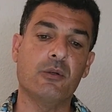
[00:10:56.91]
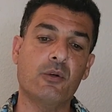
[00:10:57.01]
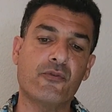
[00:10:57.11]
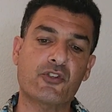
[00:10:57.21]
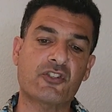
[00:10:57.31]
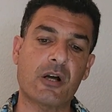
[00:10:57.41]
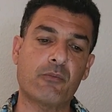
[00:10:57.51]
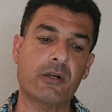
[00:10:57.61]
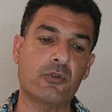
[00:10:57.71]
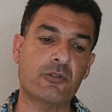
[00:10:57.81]
Look for
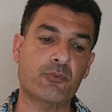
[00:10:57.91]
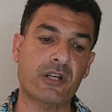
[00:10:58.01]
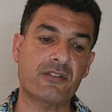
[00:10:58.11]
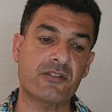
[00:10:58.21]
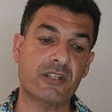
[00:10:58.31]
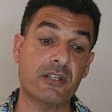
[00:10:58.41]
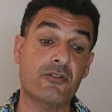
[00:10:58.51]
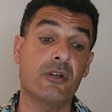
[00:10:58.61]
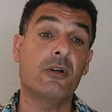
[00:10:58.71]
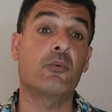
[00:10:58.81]
someone whose presence
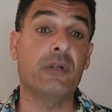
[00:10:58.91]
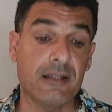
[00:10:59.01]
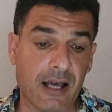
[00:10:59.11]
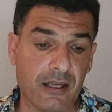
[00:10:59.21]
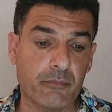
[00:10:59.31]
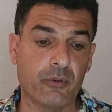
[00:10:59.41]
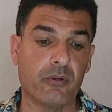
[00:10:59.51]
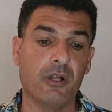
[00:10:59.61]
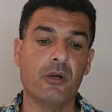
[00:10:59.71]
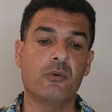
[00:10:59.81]
is
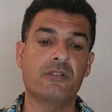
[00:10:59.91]
reliable,